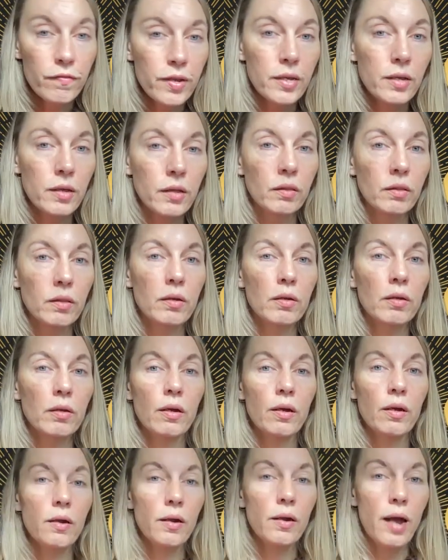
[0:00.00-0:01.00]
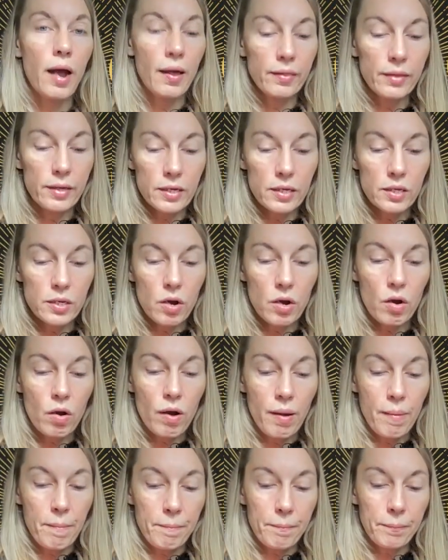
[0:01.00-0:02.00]
feel at this
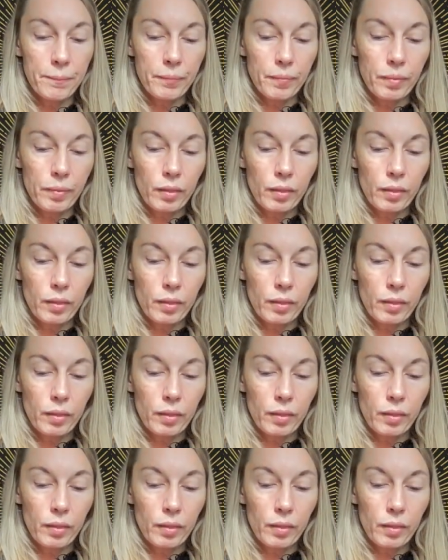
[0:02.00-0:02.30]
time.